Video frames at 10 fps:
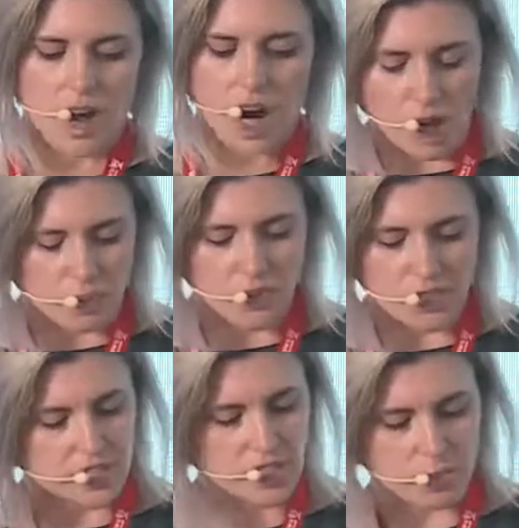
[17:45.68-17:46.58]
A couple
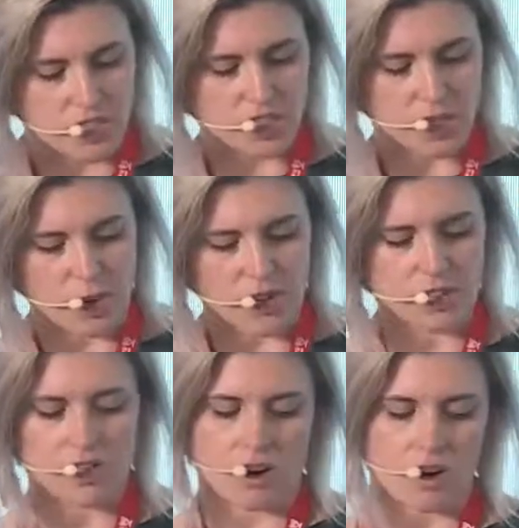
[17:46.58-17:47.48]
things to mention
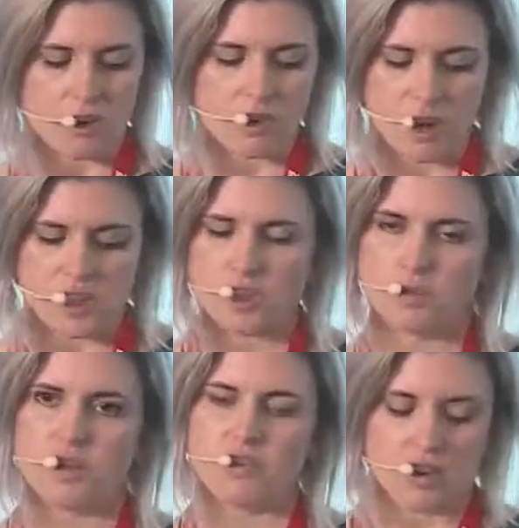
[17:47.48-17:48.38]
about it are the right to
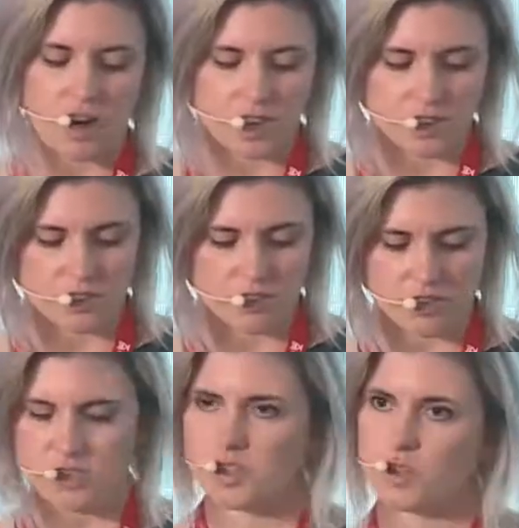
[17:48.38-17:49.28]
be forgotten
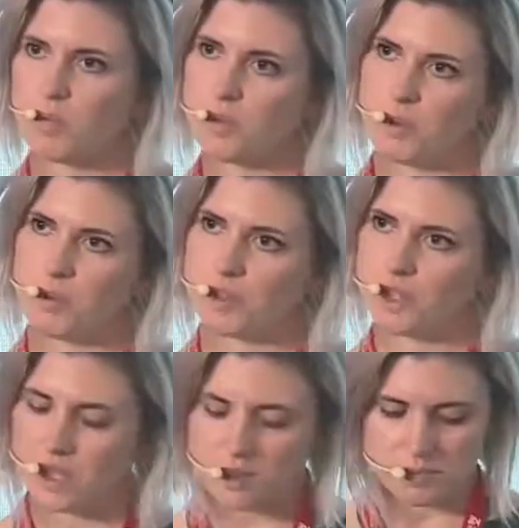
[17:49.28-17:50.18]
versus
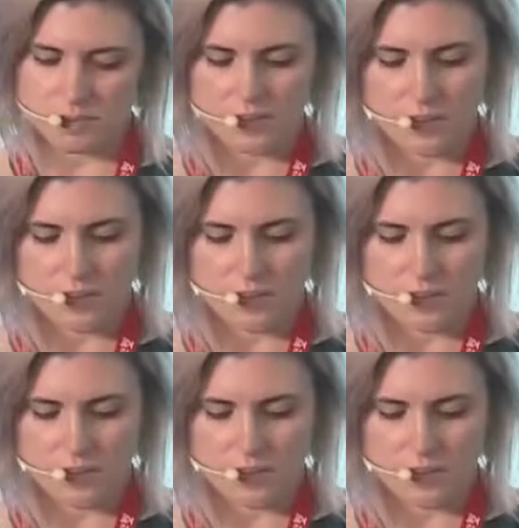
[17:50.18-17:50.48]
immutability,